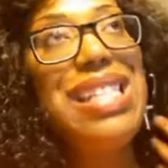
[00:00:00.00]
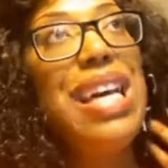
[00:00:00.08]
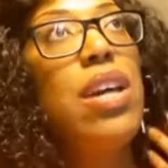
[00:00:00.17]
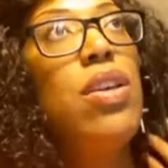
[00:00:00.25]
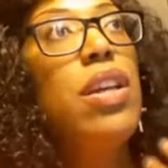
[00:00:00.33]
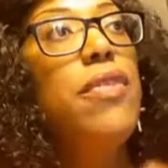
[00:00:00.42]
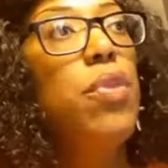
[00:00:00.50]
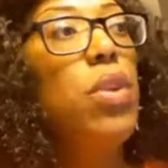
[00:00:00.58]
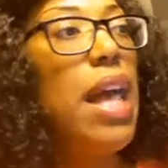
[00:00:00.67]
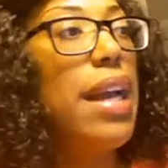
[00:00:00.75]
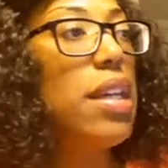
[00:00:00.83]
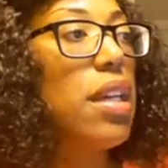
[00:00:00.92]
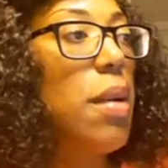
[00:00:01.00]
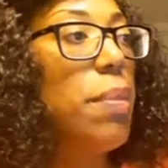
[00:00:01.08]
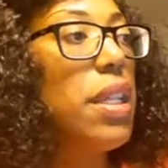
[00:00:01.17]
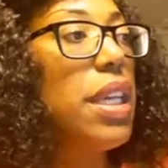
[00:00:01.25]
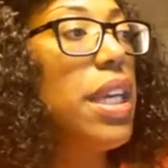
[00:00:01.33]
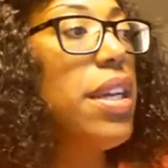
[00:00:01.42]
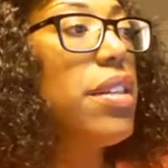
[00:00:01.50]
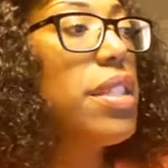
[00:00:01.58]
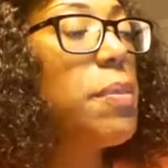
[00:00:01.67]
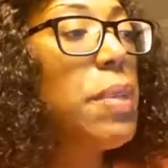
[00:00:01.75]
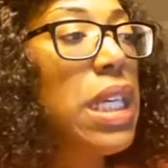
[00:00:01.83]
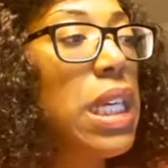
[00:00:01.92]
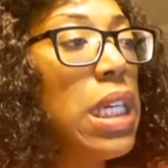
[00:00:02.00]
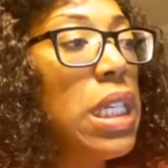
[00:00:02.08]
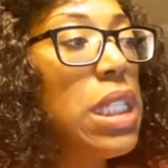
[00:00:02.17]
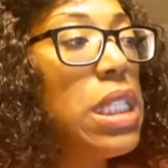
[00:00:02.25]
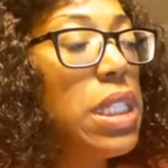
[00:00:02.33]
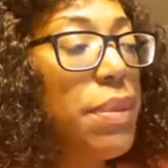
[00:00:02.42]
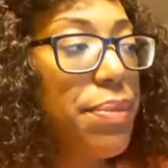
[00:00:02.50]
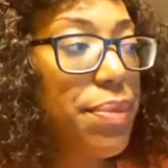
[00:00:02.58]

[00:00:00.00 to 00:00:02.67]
sat on it for like a couple of years because